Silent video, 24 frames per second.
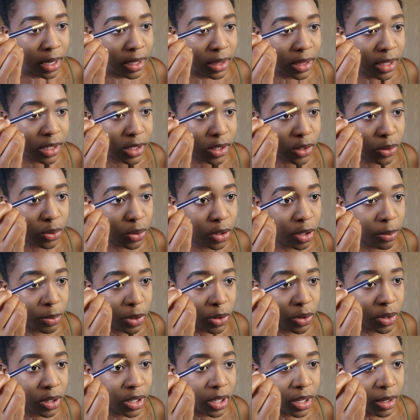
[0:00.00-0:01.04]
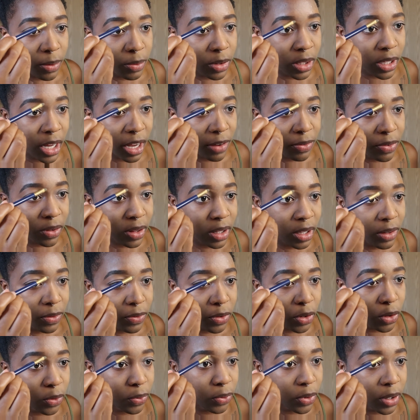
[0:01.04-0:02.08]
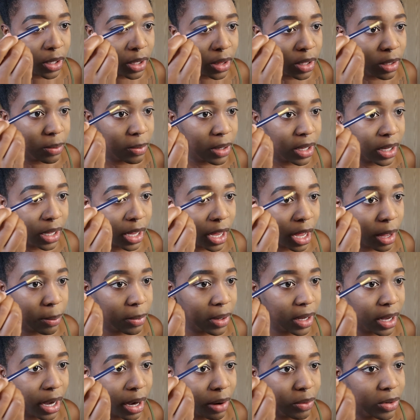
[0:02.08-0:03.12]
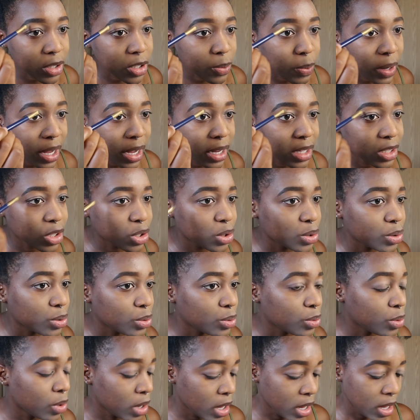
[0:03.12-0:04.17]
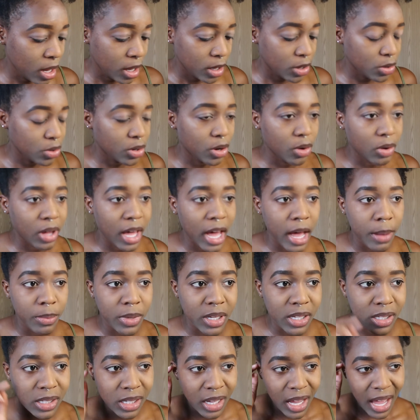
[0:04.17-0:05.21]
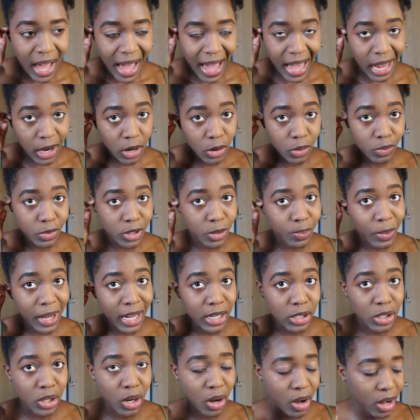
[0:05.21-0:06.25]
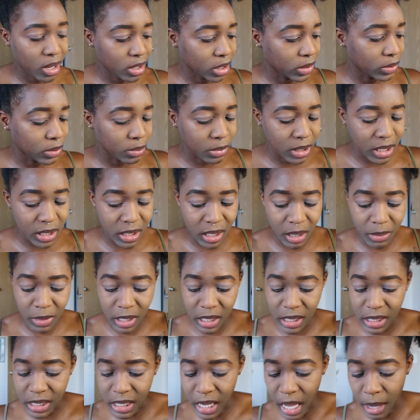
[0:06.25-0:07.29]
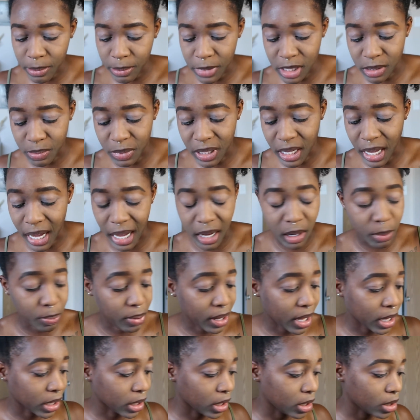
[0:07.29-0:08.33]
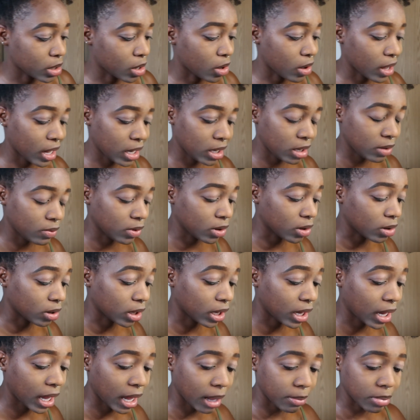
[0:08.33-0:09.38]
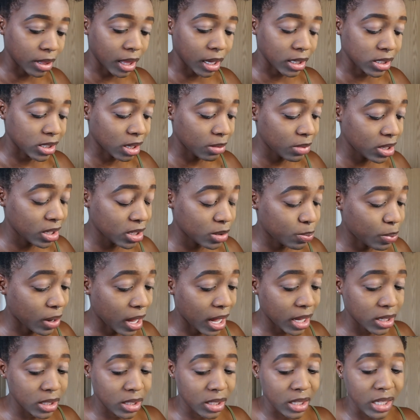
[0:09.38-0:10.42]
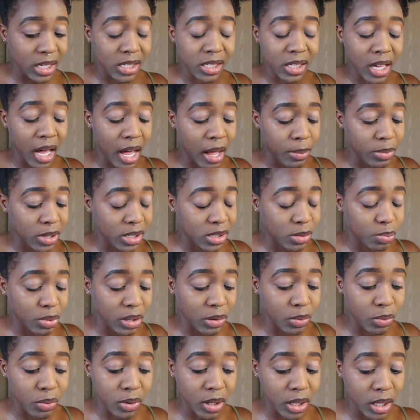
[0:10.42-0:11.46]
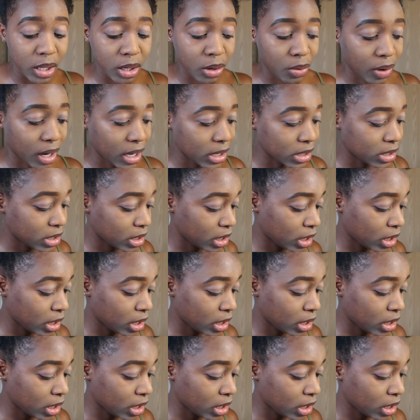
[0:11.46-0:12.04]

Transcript: this little community definitely feel free to leave me a comment i respond to you know comments i don't respond to all of them because some of these comments be out of pocket y'all i ain't even gonna cap like some of these these comments be really crazy